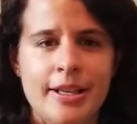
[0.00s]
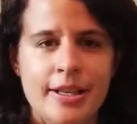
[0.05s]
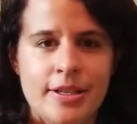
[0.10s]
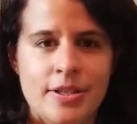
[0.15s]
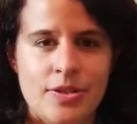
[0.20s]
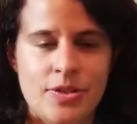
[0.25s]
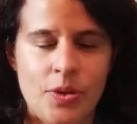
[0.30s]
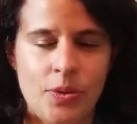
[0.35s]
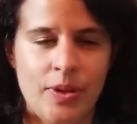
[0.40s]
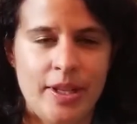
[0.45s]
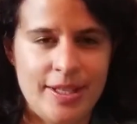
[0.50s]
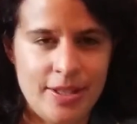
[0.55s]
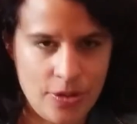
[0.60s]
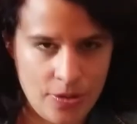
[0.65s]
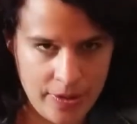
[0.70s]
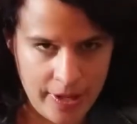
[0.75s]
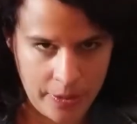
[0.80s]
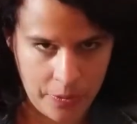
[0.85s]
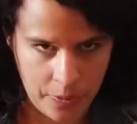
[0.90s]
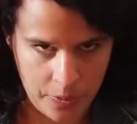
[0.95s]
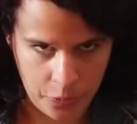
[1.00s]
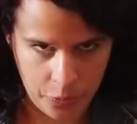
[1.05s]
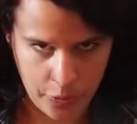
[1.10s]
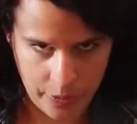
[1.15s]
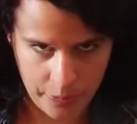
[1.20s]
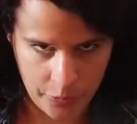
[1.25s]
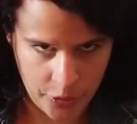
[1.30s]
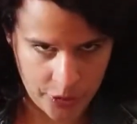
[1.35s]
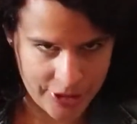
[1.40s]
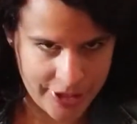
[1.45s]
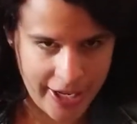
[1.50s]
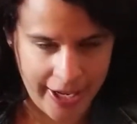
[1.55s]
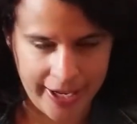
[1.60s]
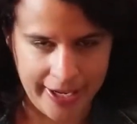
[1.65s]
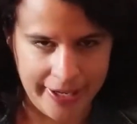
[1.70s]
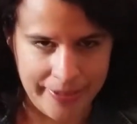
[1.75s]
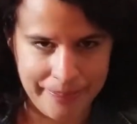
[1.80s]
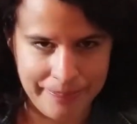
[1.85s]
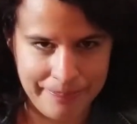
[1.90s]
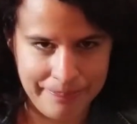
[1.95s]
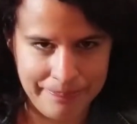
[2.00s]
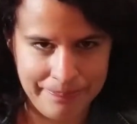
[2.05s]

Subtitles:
So let's do that one more time.